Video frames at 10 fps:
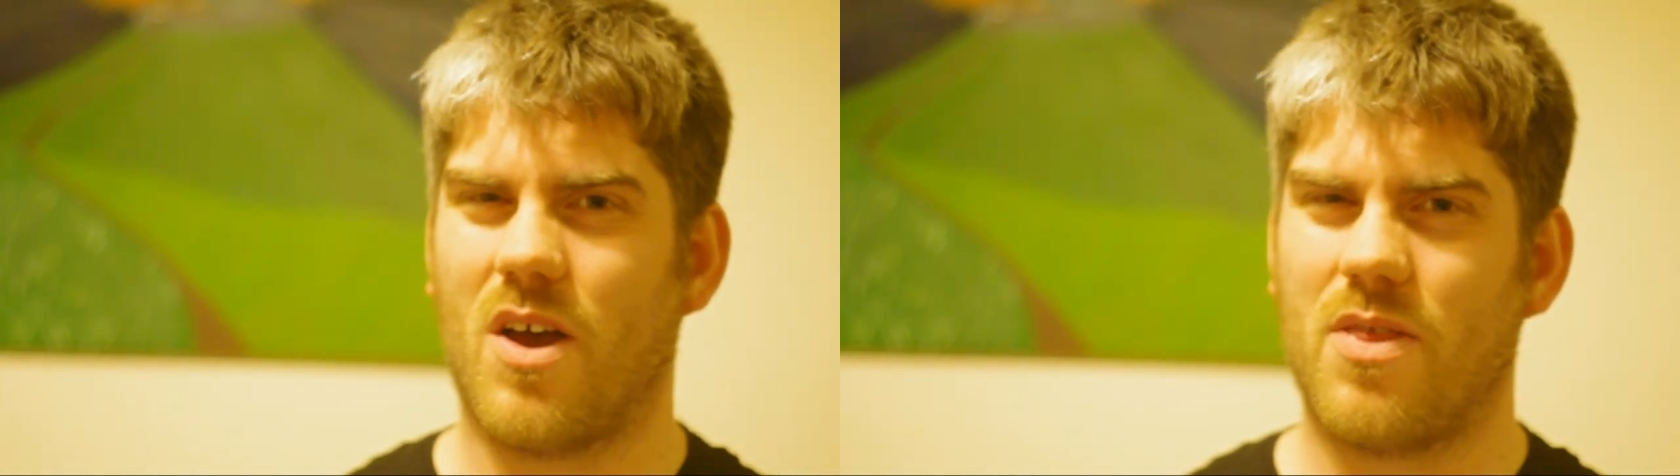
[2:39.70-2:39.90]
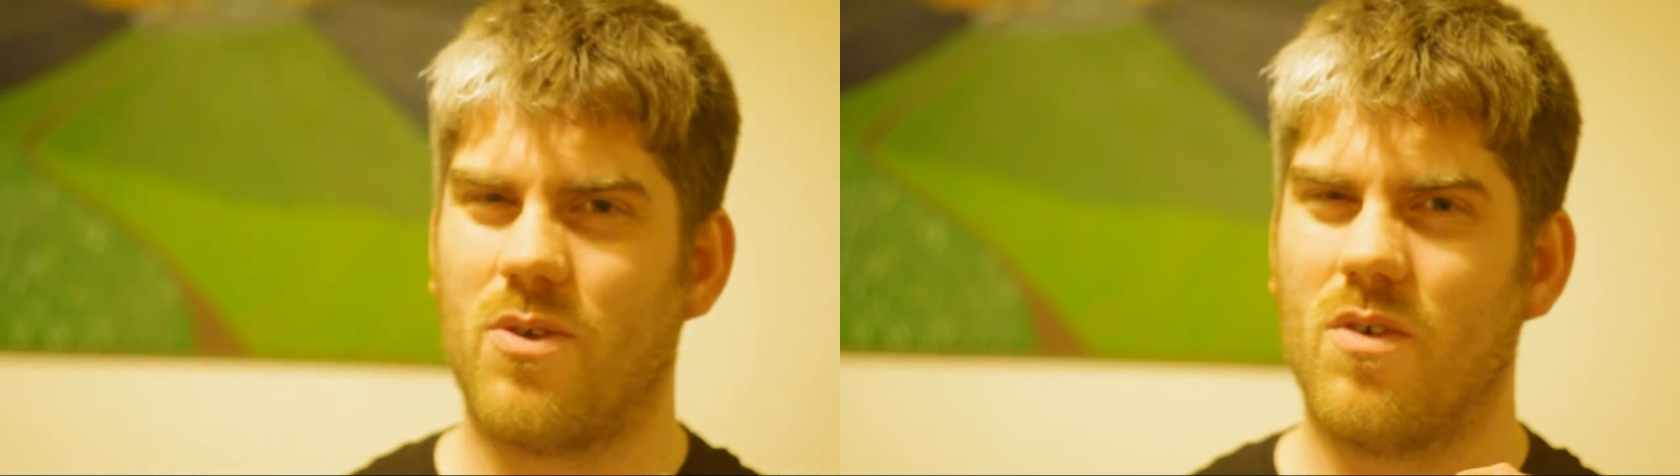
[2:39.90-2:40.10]

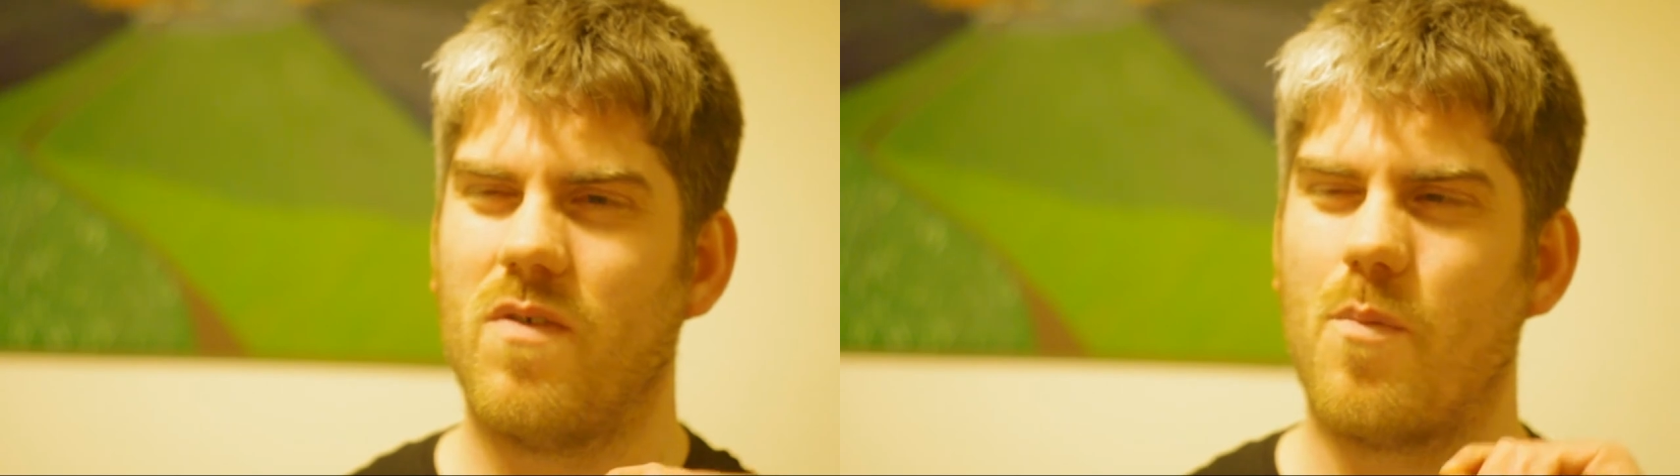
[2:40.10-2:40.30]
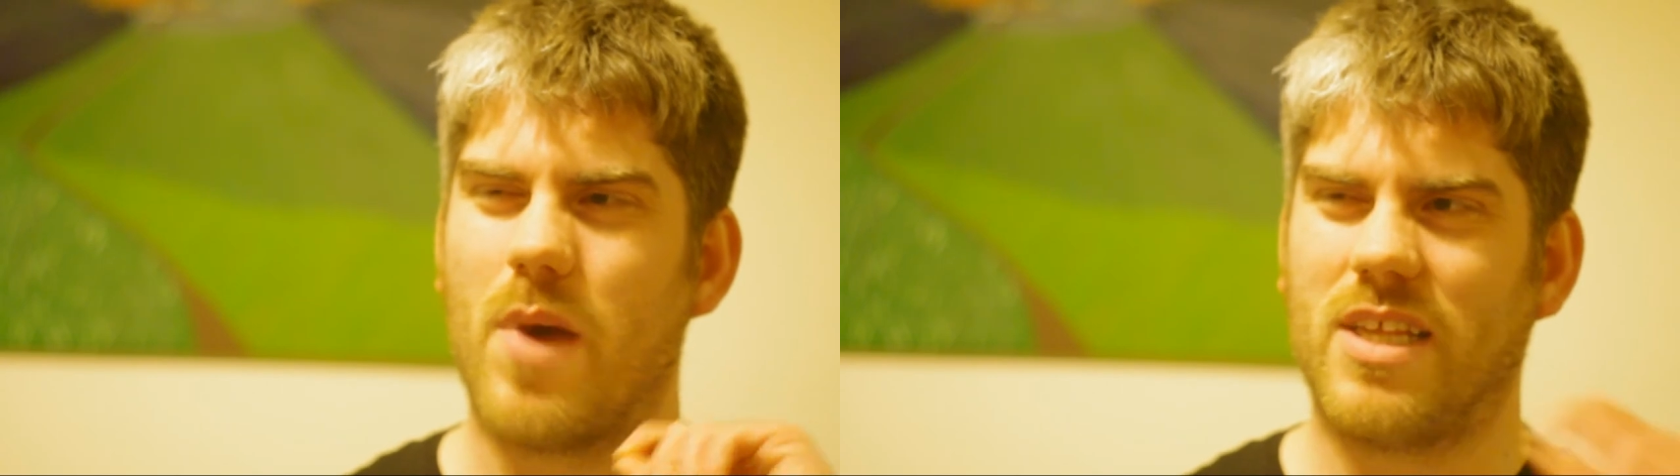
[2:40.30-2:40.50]
I
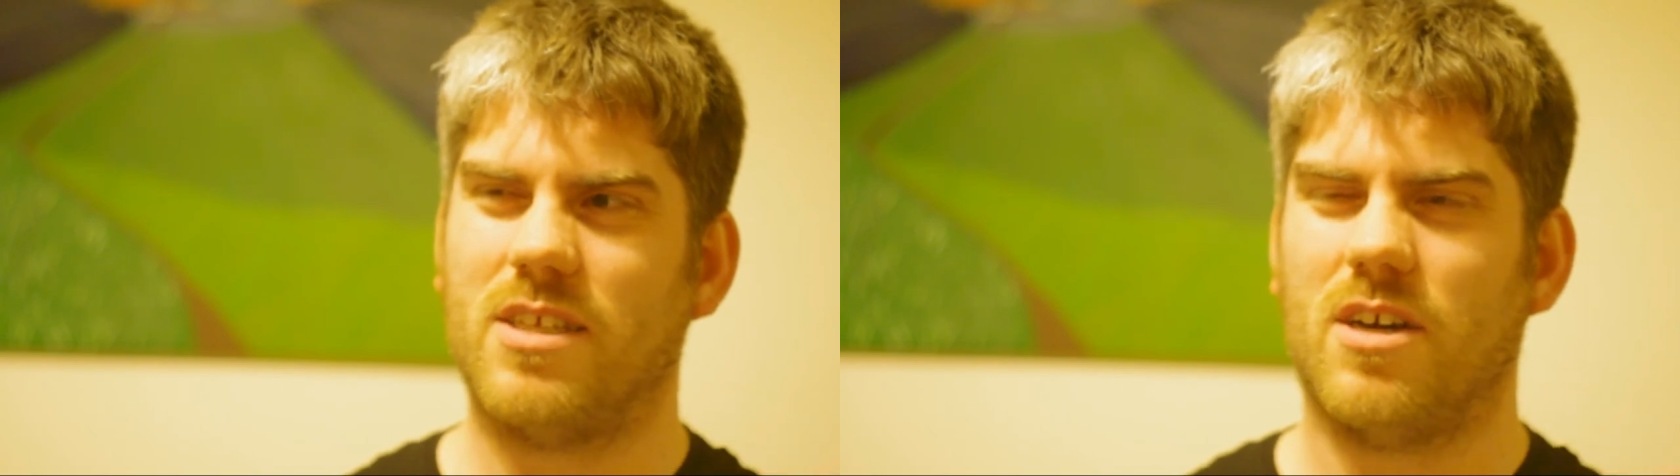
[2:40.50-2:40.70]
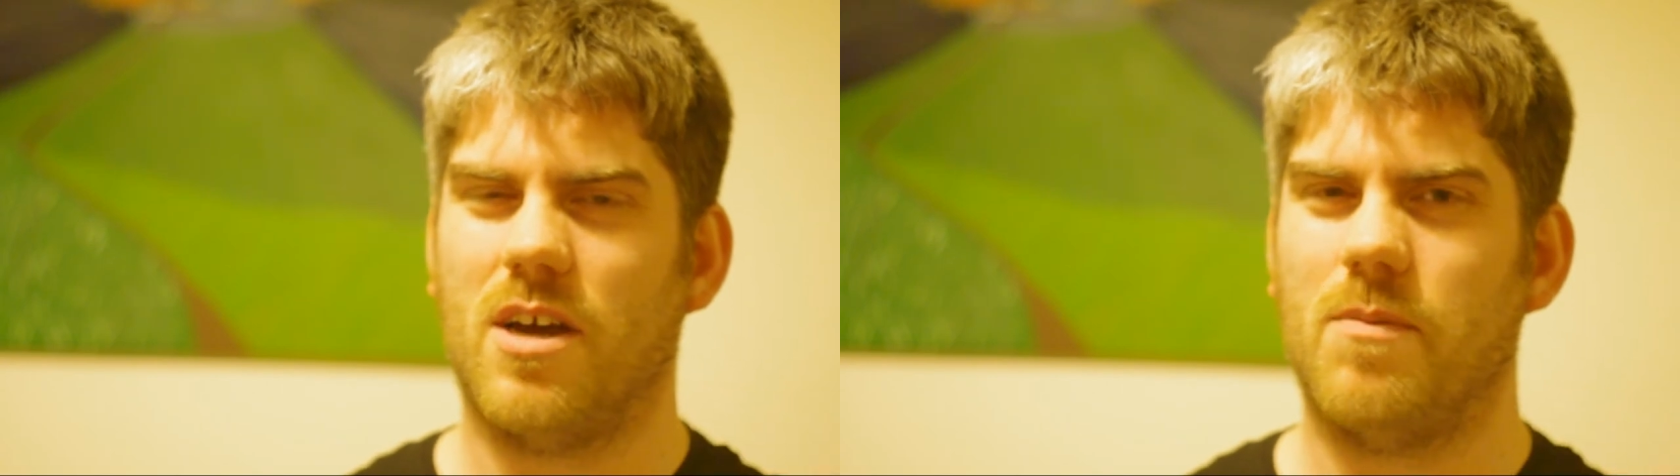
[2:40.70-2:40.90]
thought of a
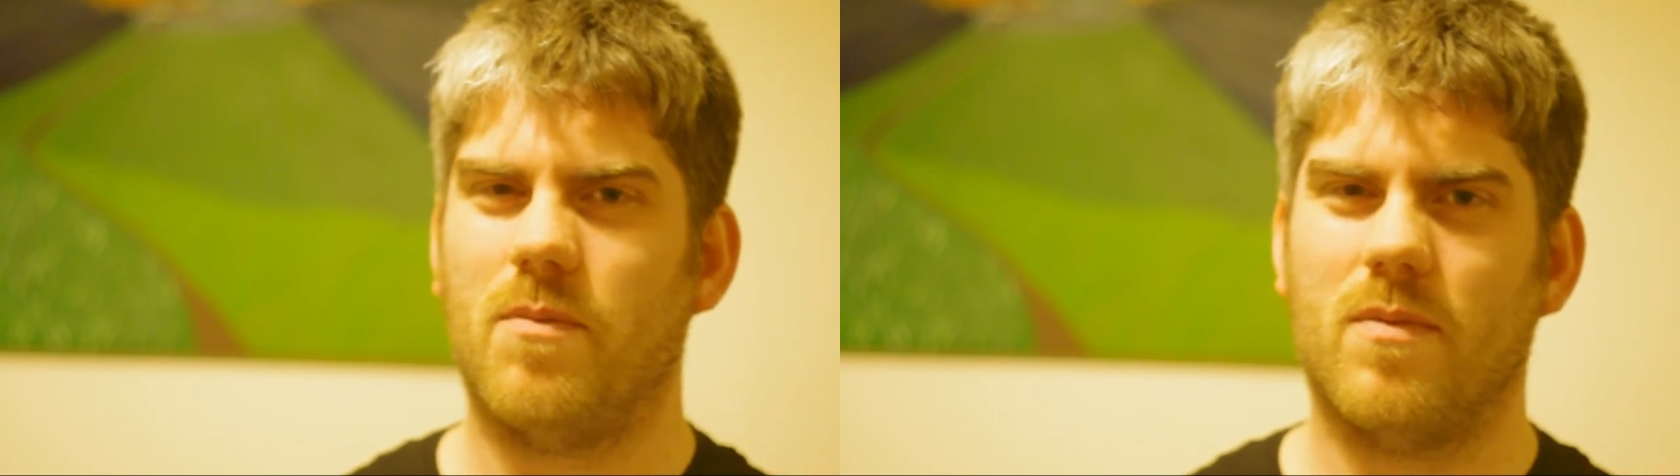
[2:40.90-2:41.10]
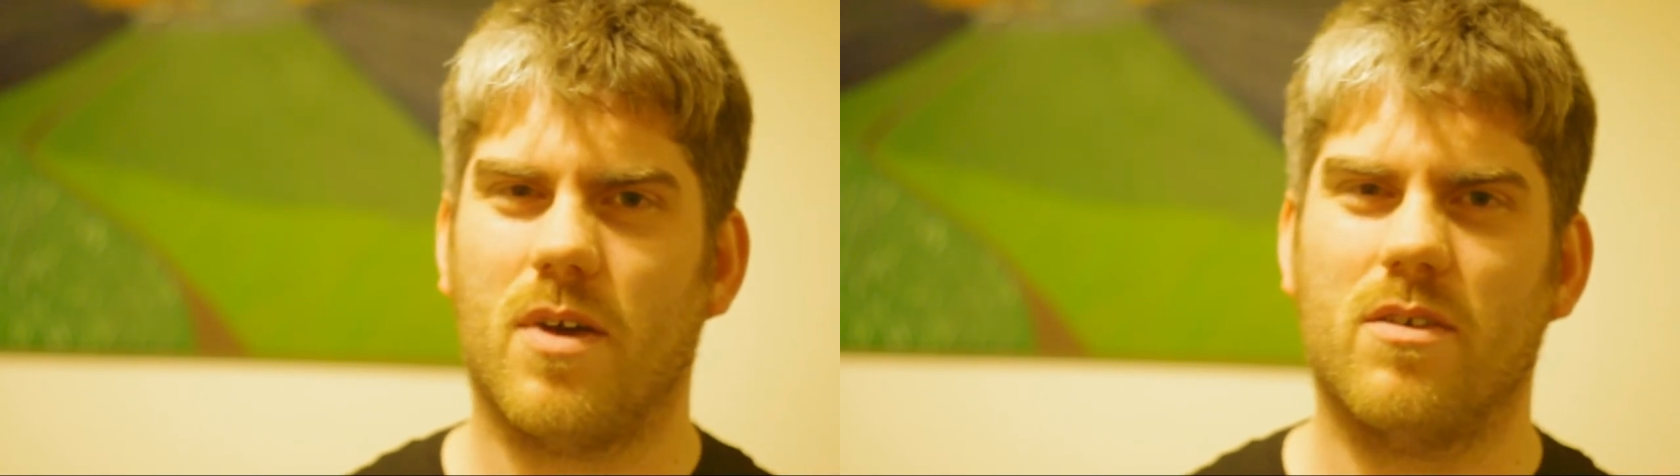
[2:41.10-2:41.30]
bedtime.